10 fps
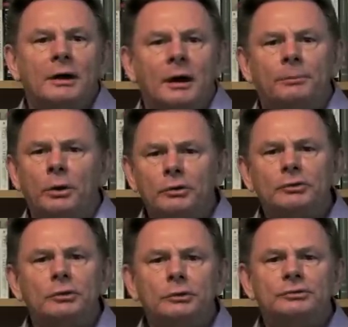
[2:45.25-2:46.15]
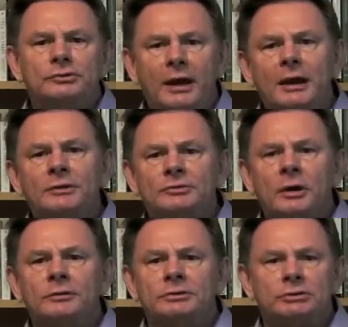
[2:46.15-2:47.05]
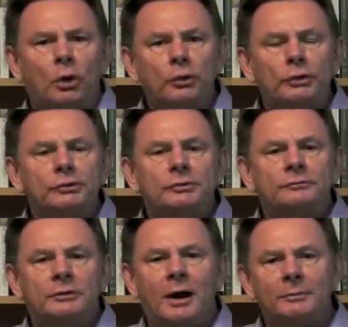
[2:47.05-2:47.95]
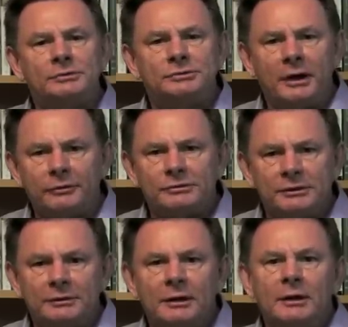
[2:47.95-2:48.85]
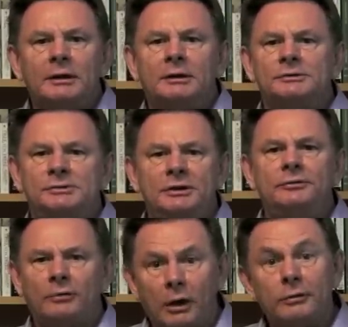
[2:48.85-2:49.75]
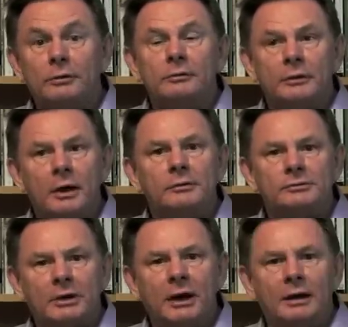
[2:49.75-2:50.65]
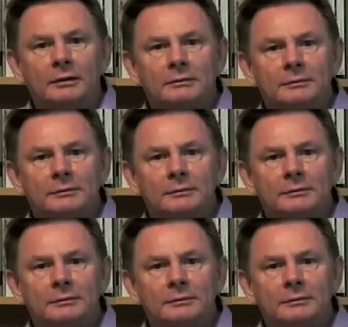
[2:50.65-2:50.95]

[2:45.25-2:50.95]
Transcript: A person who stands on the shoulders of Thomas Jefferson can see farther than others can.